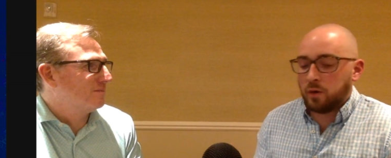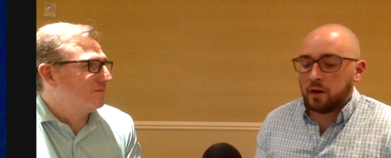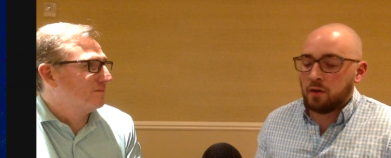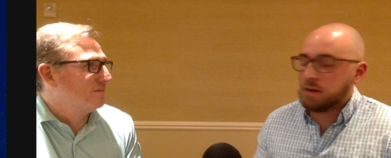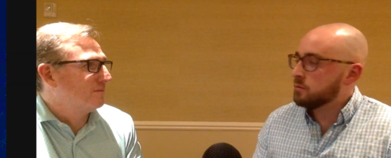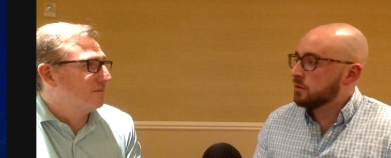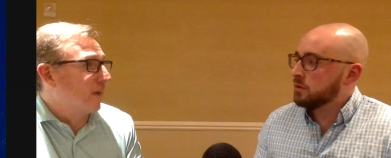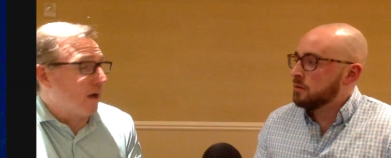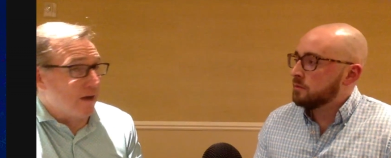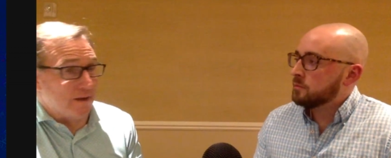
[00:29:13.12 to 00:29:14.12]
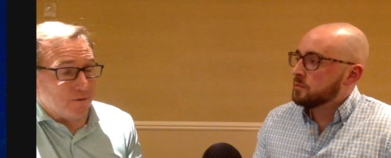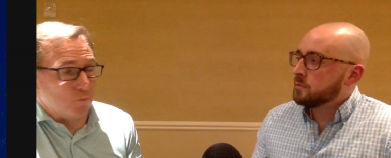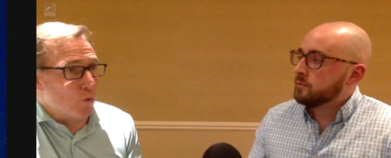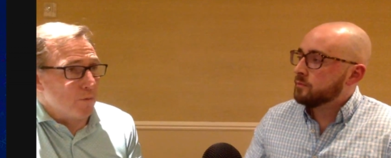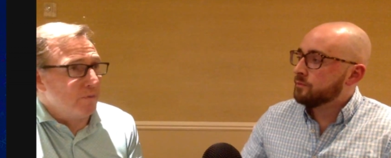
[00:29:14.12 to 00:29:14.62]
Speaker 1: way to roster build.
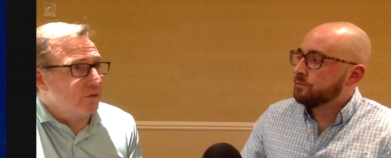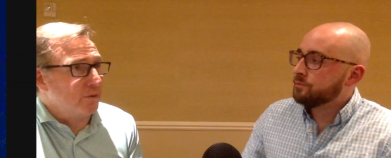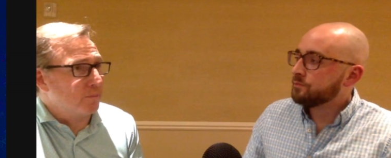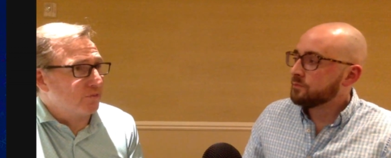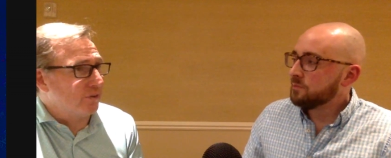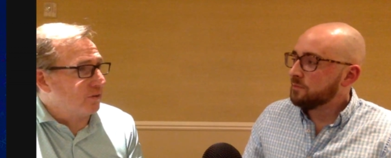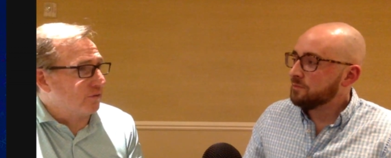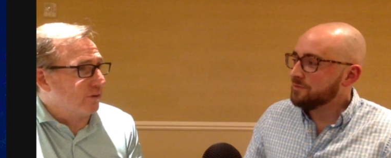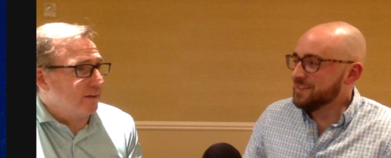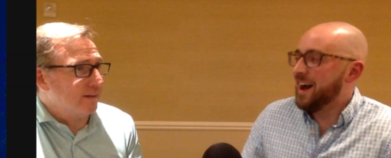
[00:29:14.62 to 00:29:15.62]
Speaker 2: I one million percent agree.